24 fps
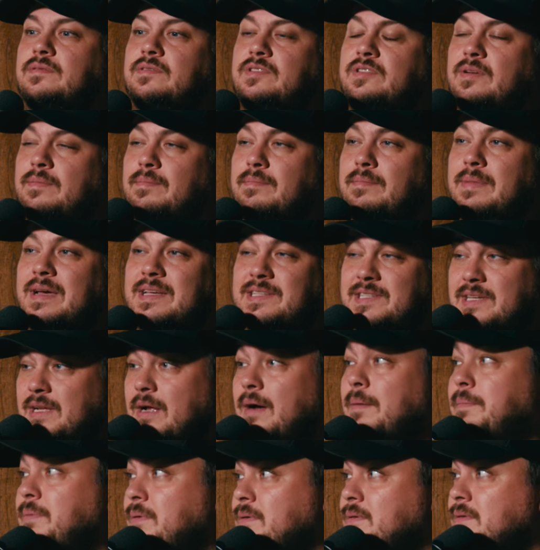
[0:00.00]
to mess
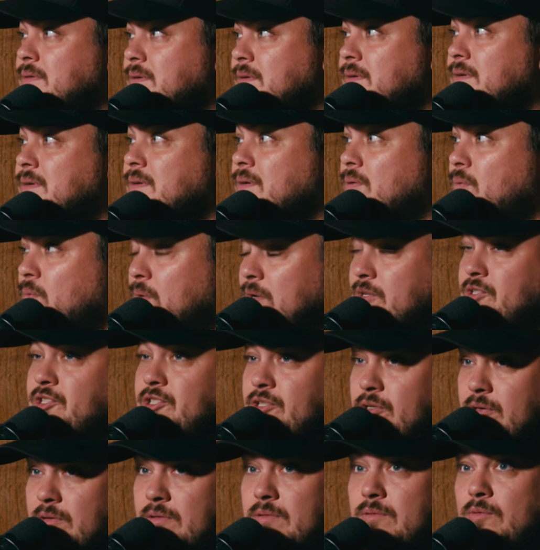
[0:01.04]
up once
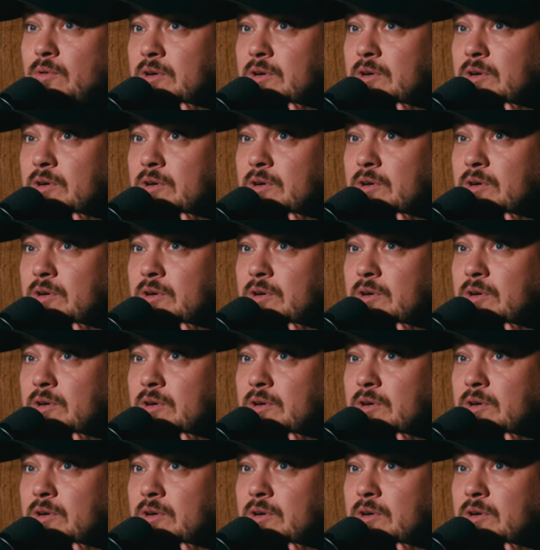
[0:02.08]
you